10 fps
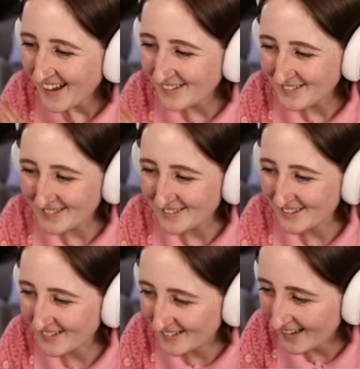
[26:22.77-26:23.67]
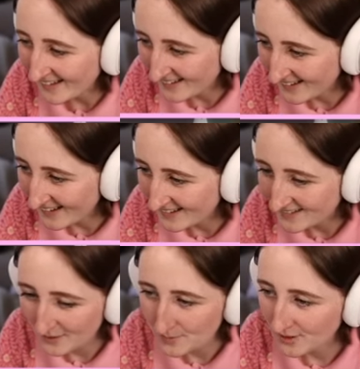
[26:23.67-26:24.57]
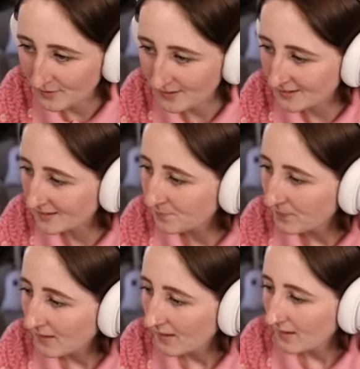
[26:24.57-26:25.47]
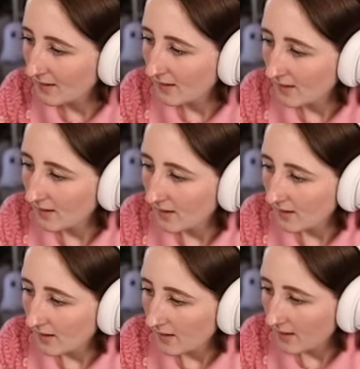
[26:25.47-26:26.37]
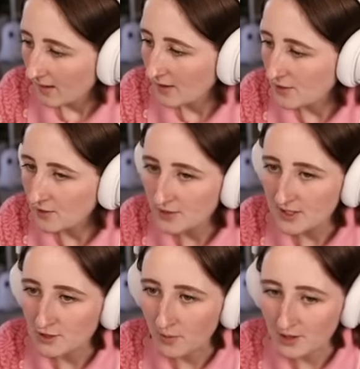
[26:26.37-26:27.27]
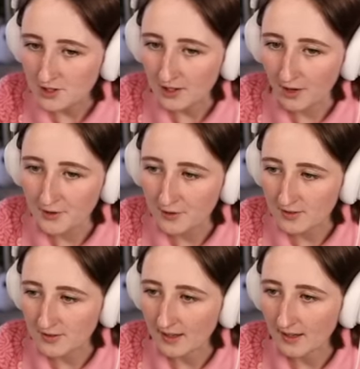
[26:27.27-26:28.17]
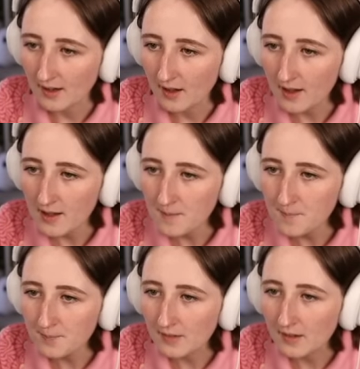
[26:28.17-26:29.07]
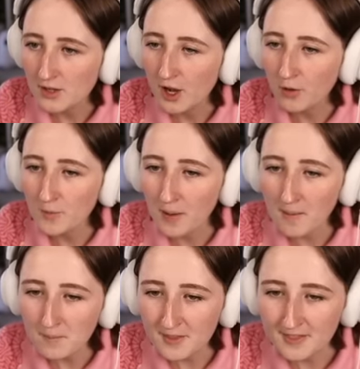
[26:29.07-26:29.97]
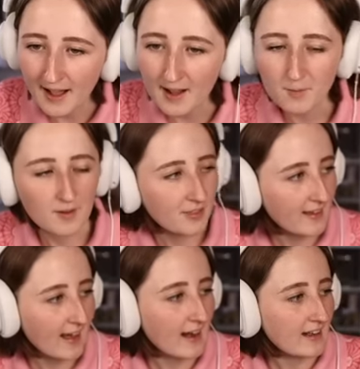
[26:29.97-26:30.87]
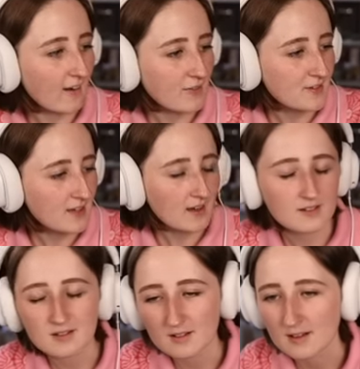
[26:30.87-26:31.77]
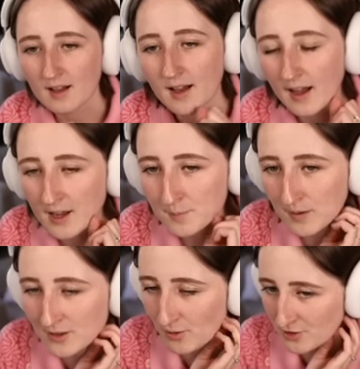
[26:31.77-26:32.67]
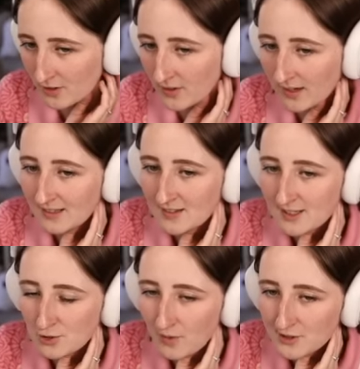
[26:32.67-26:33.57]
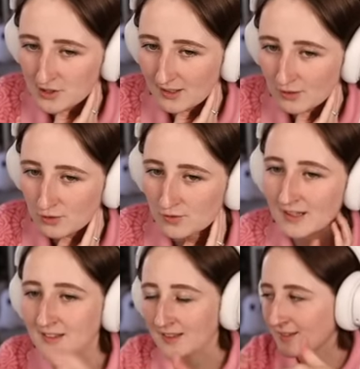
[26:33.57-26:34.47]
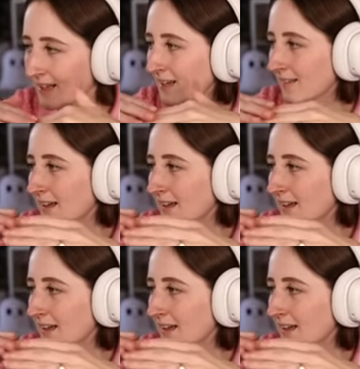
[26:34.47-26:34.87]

I'm just so excited. That's a kit. Home Chef Hustle. Can you use the dishwasher under the sink? Um, no, the problem with that, with like any of the sinks, uh, and putting the dishwasher under it, is the dishwasher is because the sink like